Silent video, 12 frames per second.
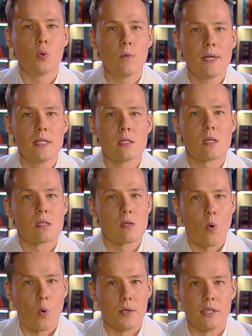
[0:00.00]
always
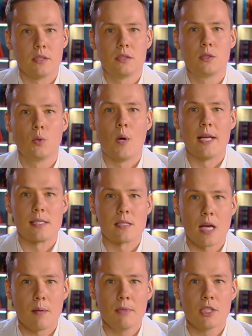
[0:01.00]
sought to
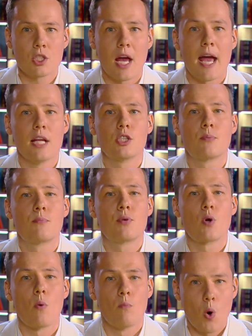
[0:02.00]
establish and
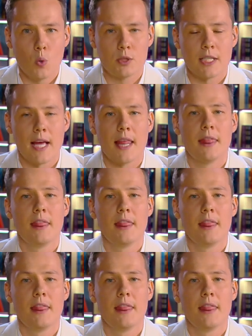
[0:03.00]
promote